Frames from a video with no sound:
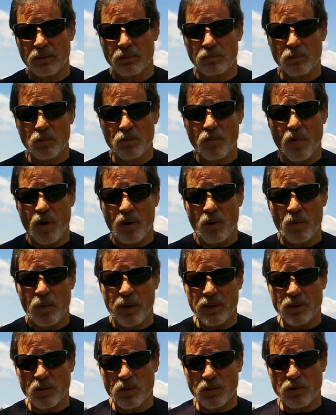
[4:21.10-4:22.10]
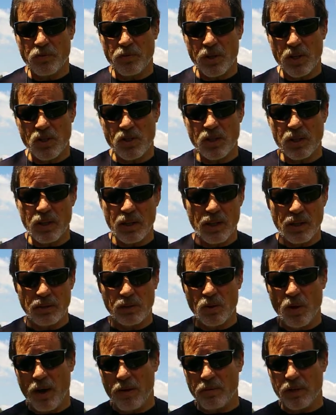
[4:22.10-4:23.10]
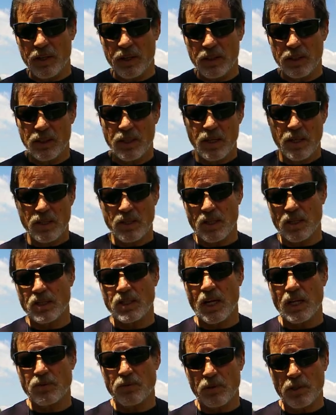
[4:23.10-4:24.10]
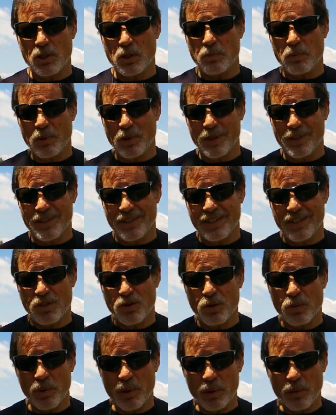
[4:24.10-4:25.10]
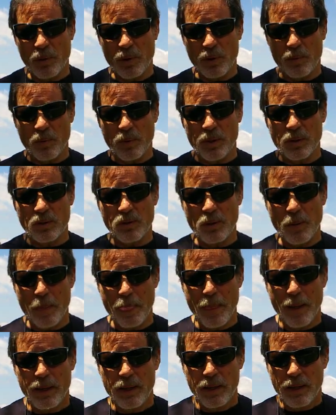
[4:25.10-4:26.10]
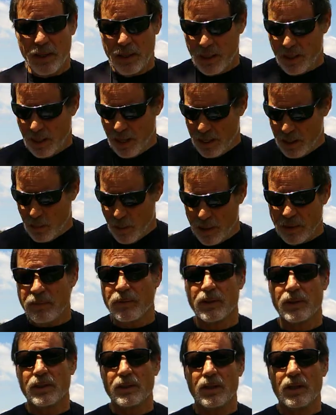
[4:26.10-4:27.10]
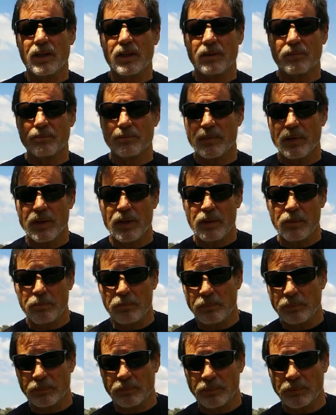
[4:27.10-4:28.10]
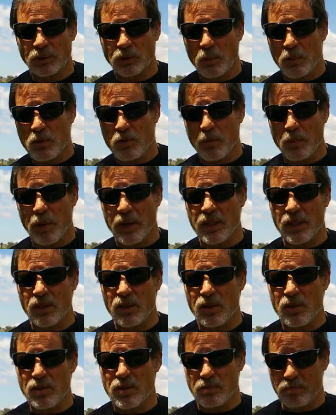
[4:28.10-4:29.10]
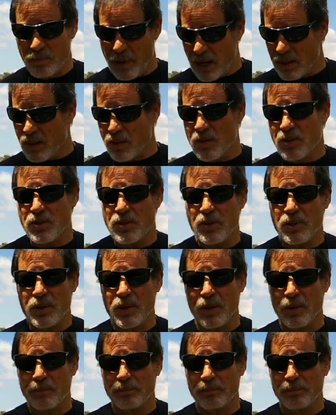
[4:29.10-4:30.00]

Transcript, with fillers: move on our way towards finishing and you having a successful experience in History 101 and 102. Anyway, um, so much for breaking news and back to the studio.